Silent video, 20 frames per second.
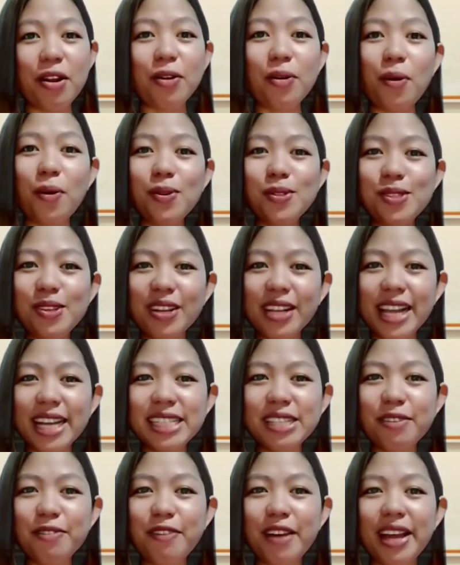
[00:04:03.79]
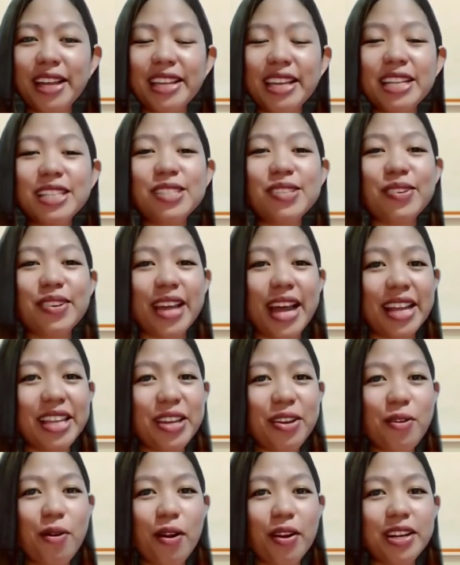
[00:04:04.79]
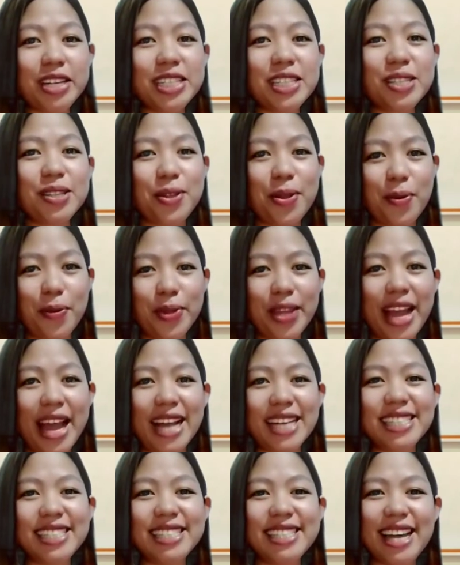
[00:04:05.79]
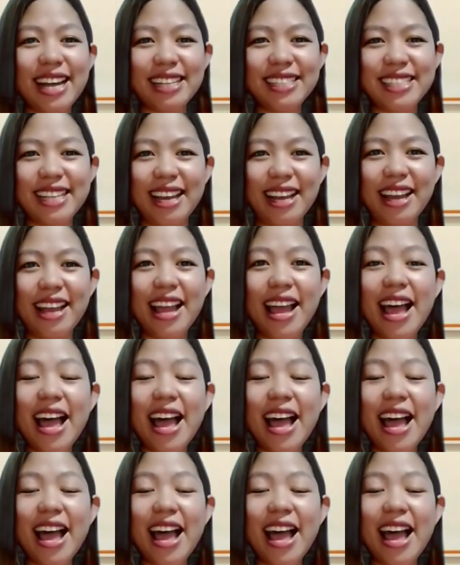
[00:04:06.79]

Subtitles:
are also classified into categories known as taxa.